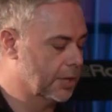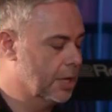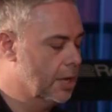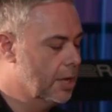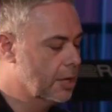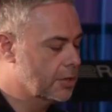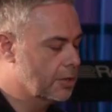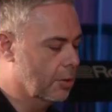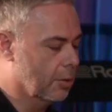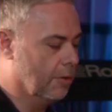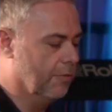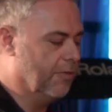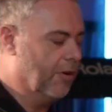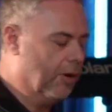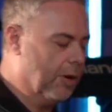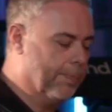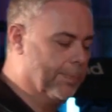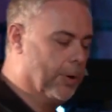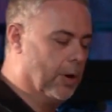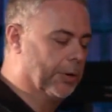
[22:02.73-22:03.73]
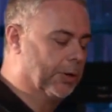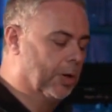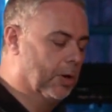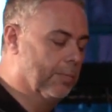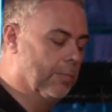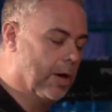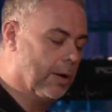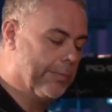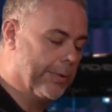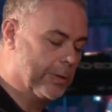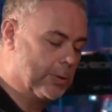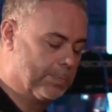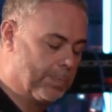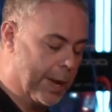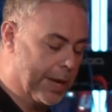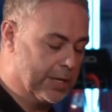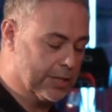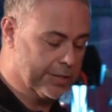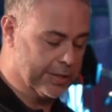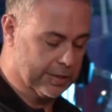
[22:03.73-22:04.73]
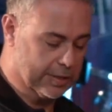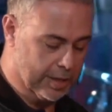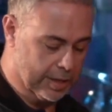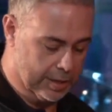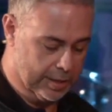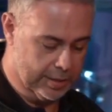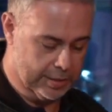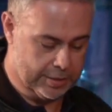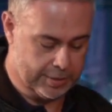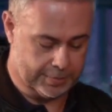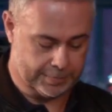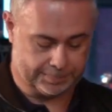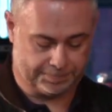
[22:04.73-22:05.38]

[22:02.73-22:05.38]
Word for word: So, at the very bottom, our most basic needs